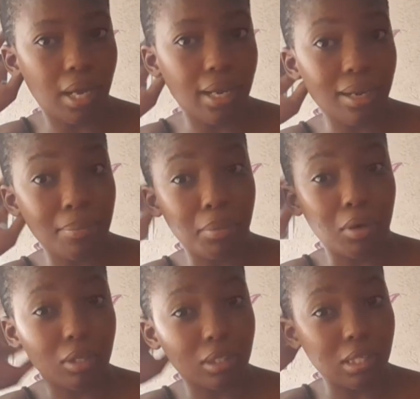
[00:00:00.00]
kind of
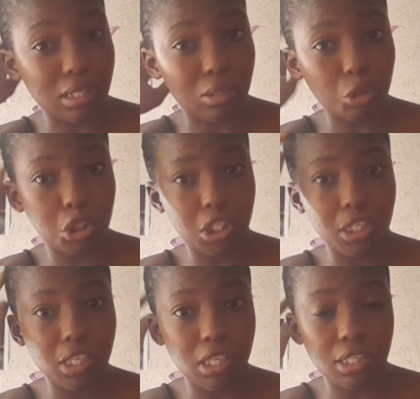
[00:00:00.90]
bored, there's load
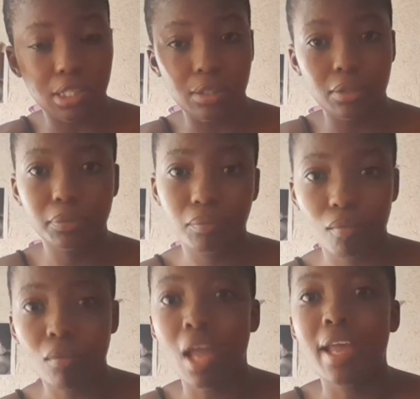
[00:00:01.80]
shedding. So
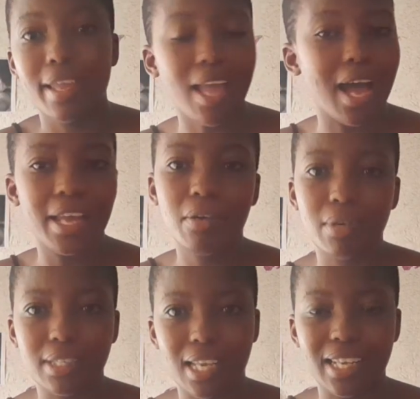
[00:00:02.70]
yeah,
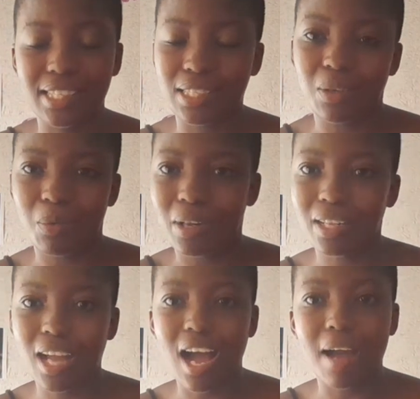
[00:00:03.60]
anyways guys,
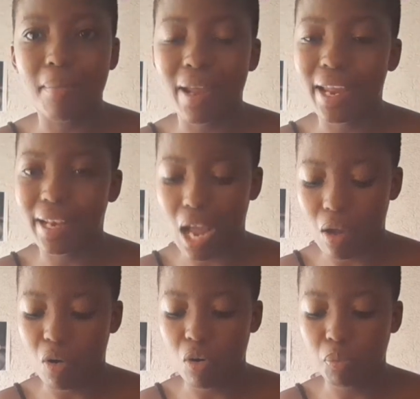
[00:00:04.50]
welcome, and I
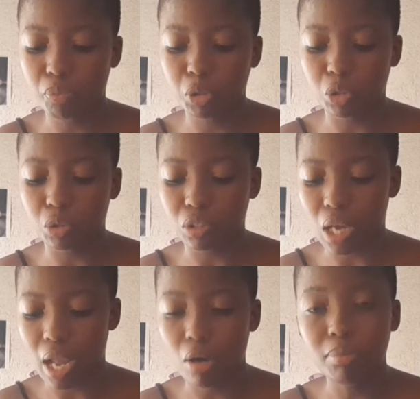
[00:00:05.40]
hope
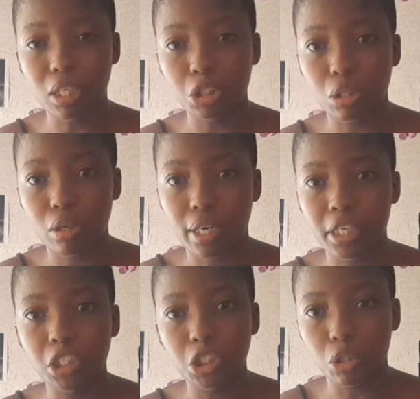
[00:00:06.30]
that you're gonna
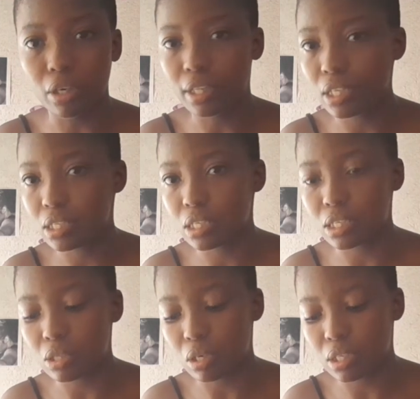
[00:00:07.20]
enjoy this
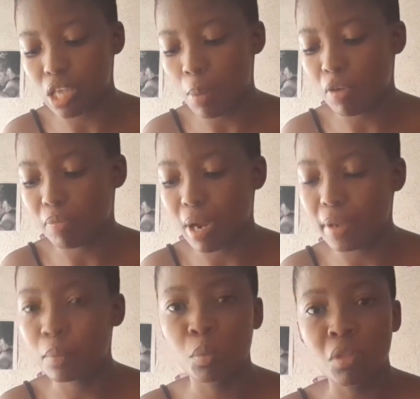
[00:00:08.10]
story time of
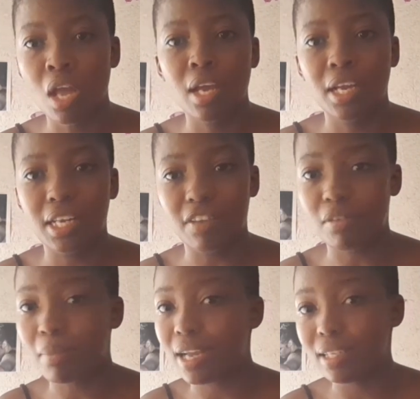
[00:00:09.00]
mine. Never
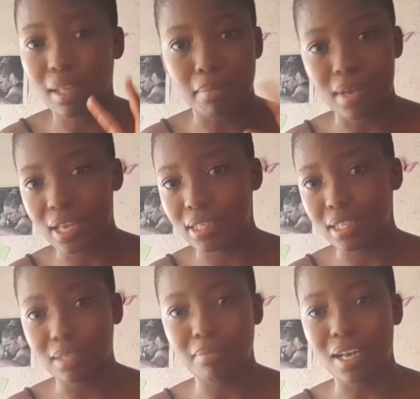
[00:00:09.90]
mind the mess
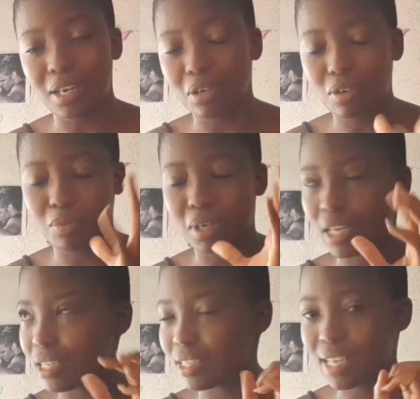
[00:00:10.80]
in my room,
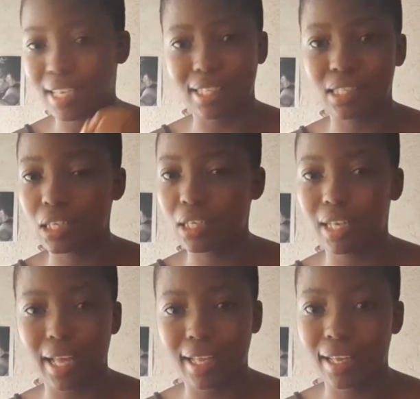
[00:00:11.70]
guys. Like I said,
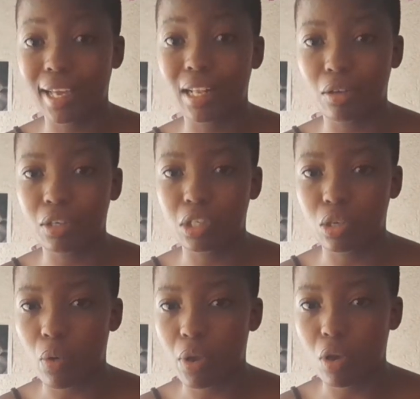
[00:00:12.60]
like a lot is
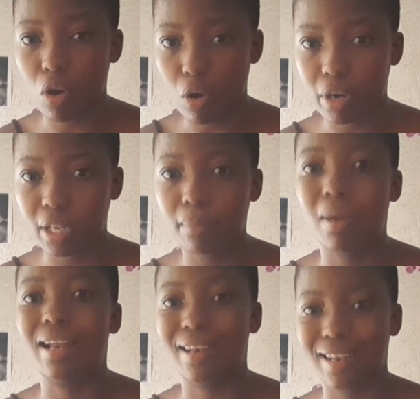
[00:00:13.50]
going on in
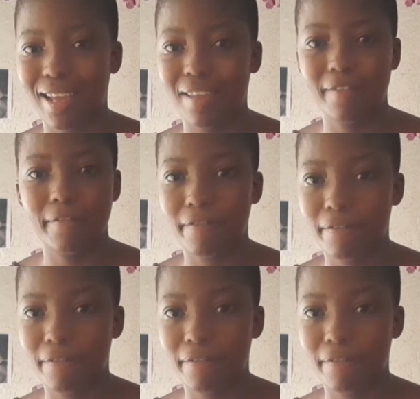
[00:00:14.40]
my life,